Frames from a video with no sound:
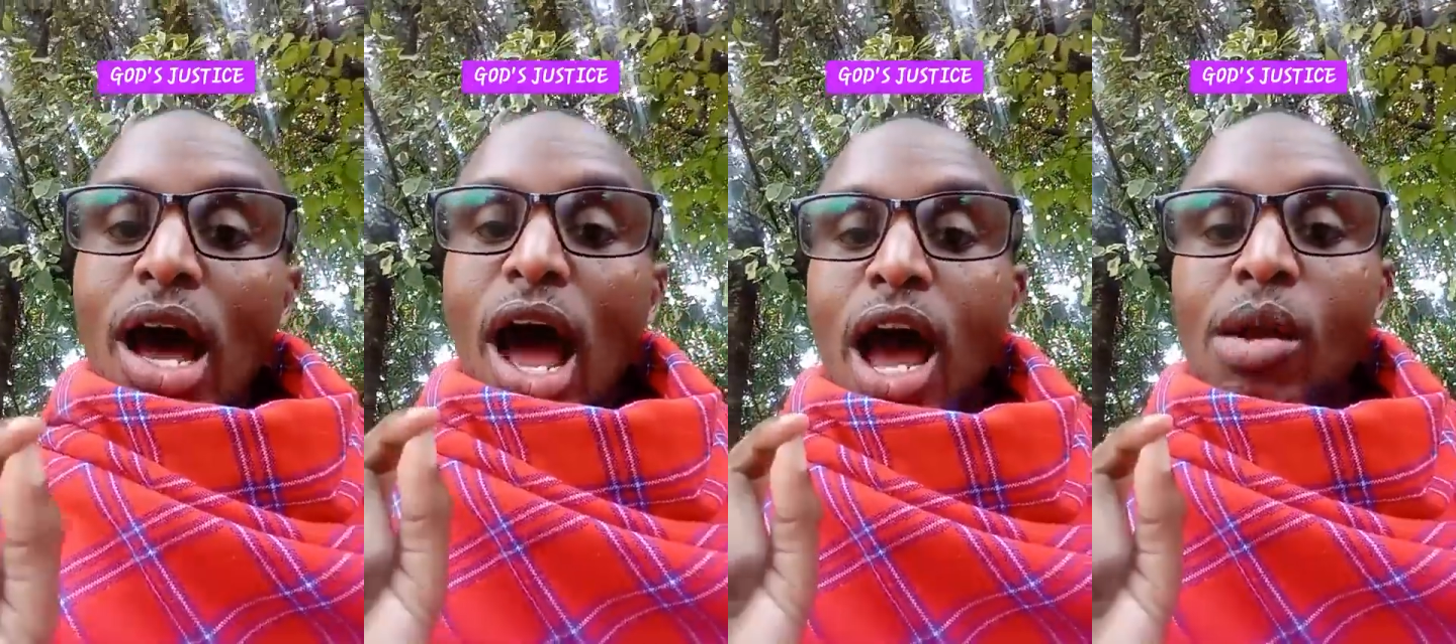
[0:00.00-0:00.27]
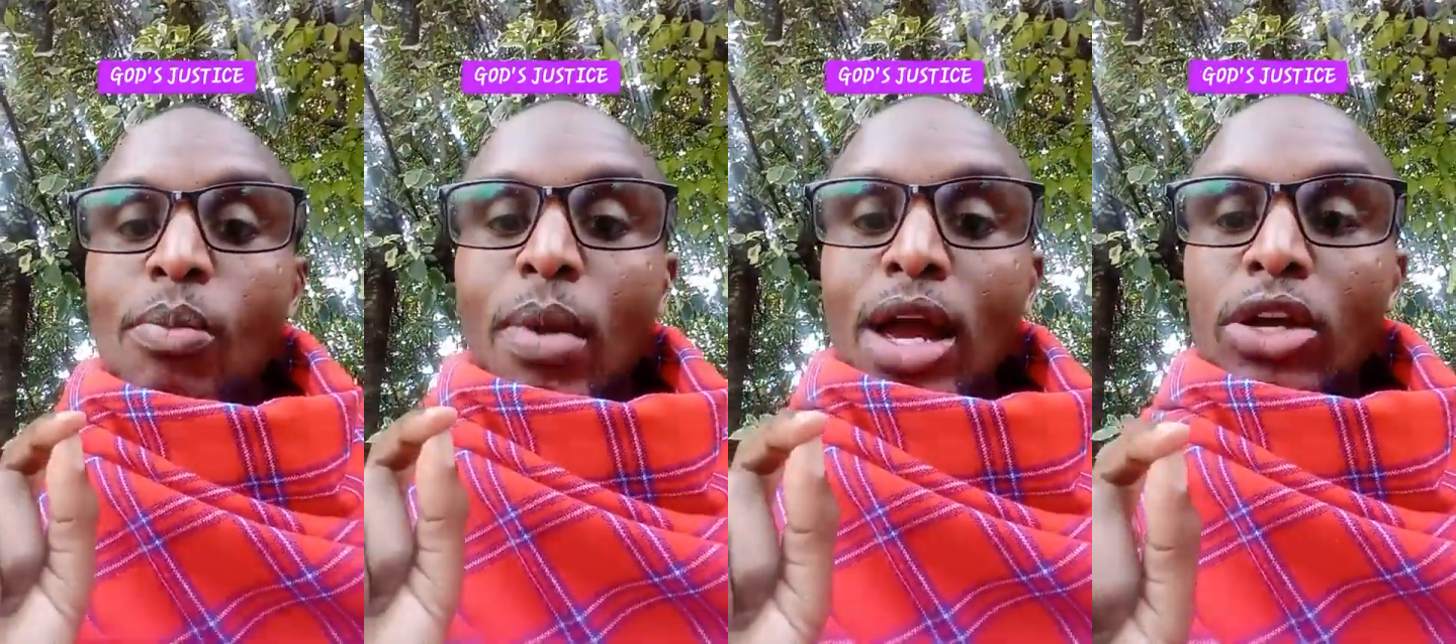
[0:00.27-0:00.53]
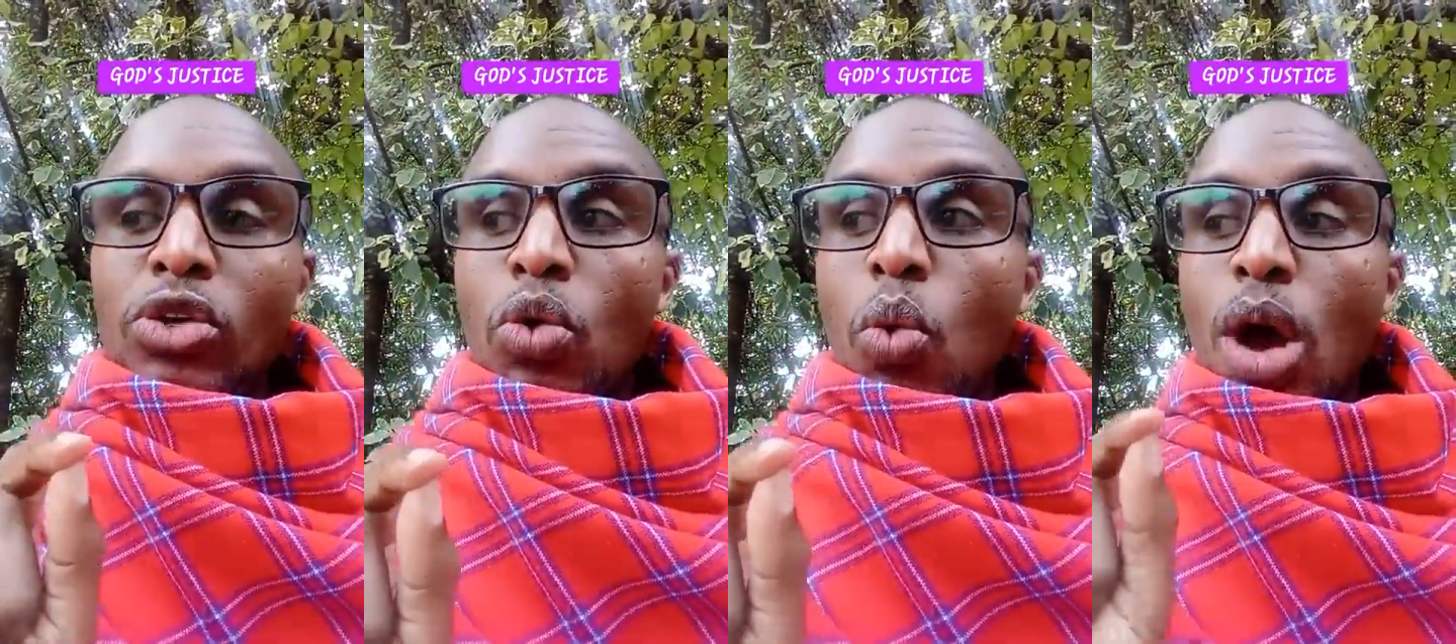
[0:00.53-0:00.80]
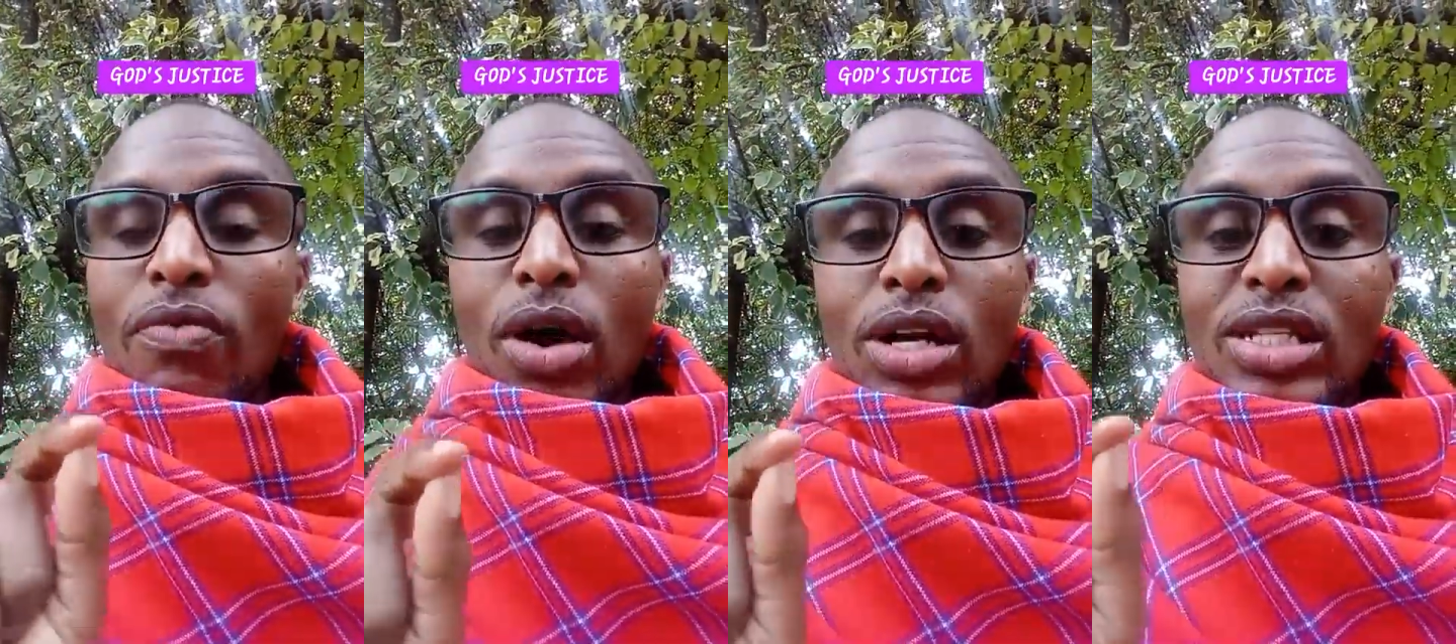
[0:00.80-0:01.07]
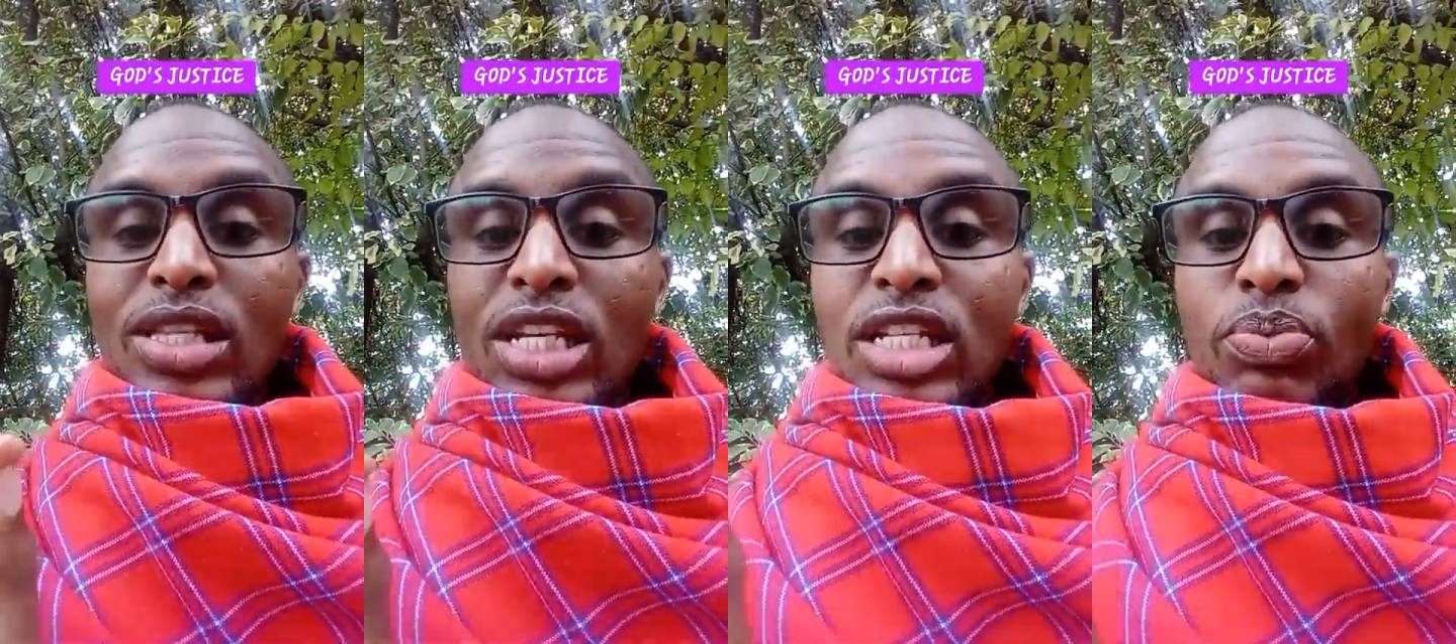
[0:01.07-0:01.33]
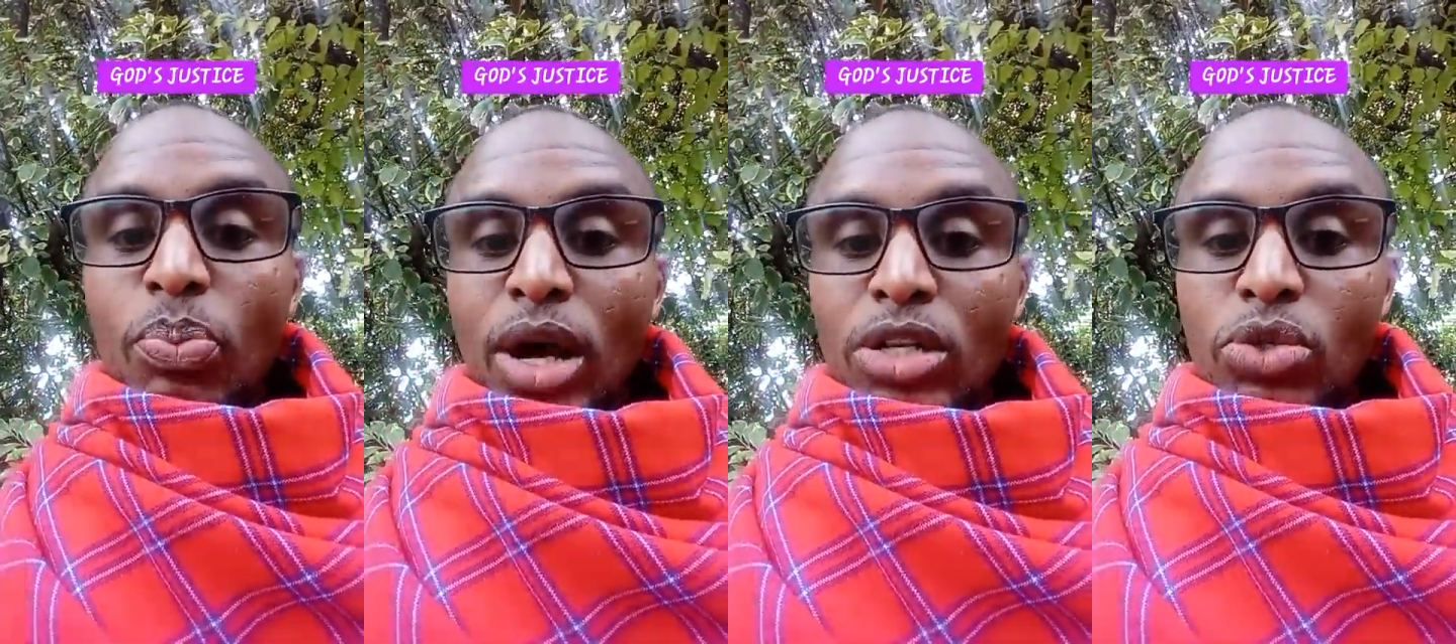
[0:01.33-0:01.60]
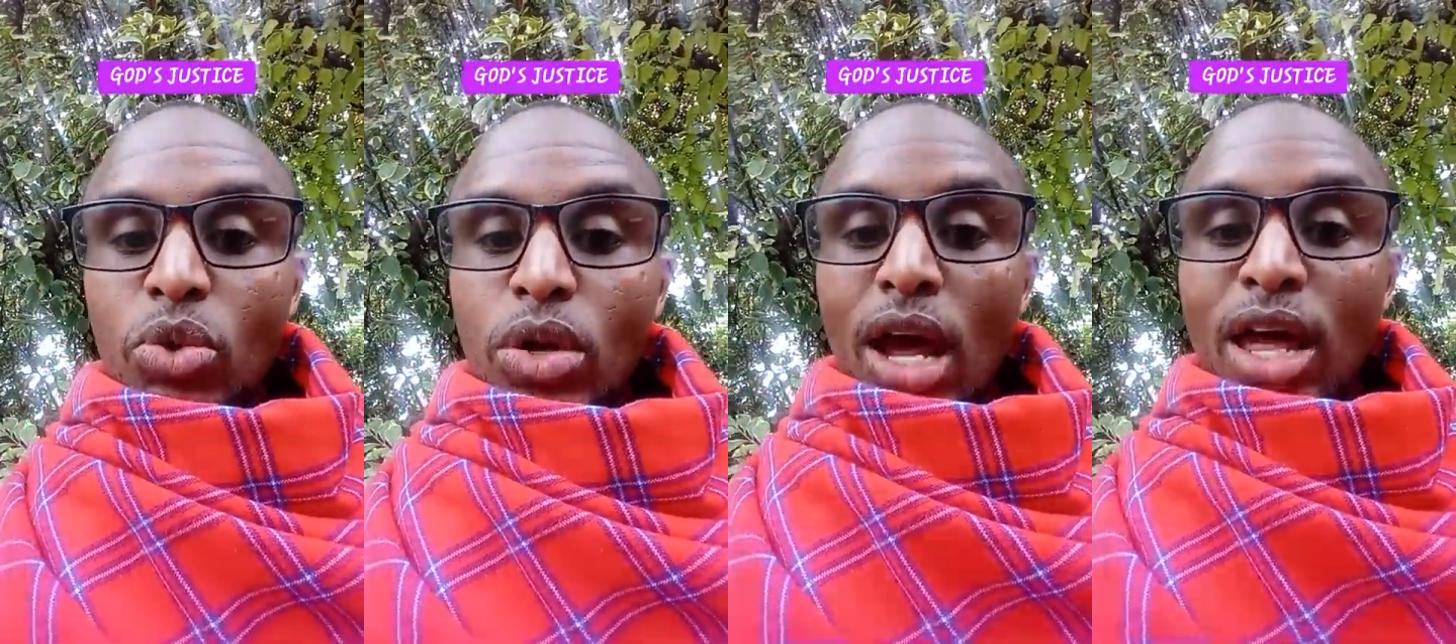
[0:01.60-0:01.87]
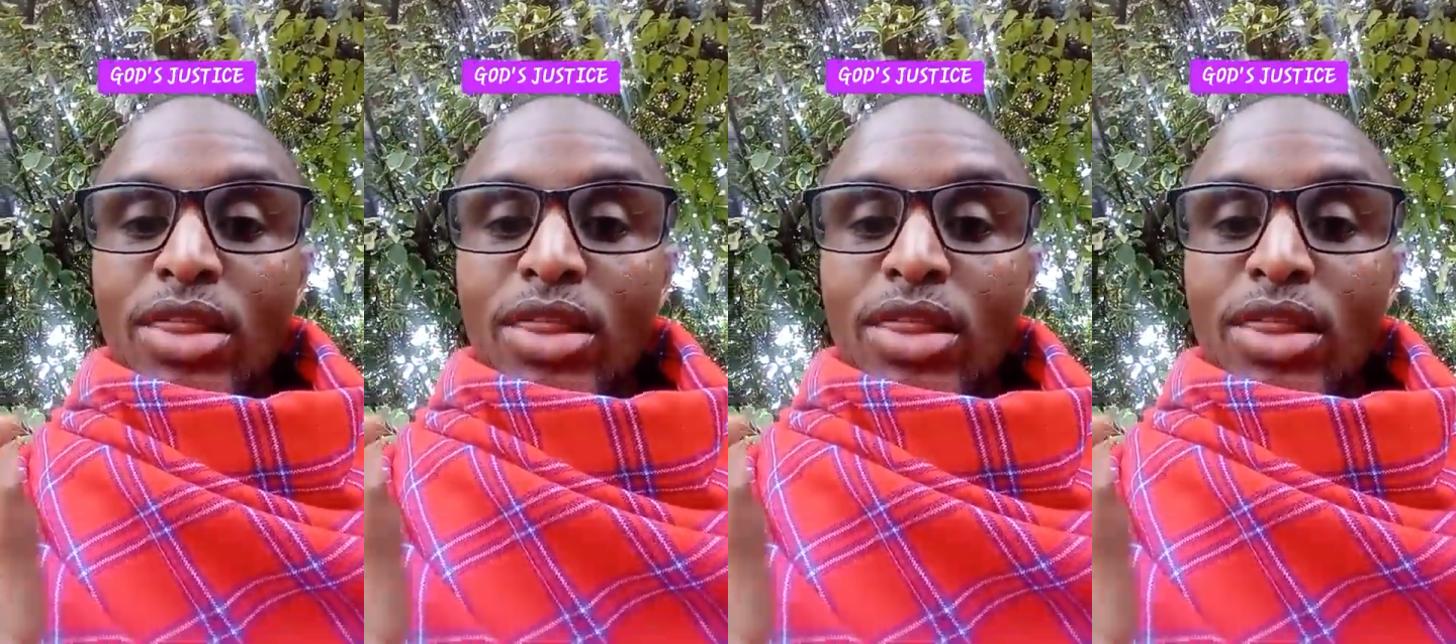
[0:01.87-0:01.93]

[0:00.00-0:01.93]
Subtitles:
And mind you, whoever is this person,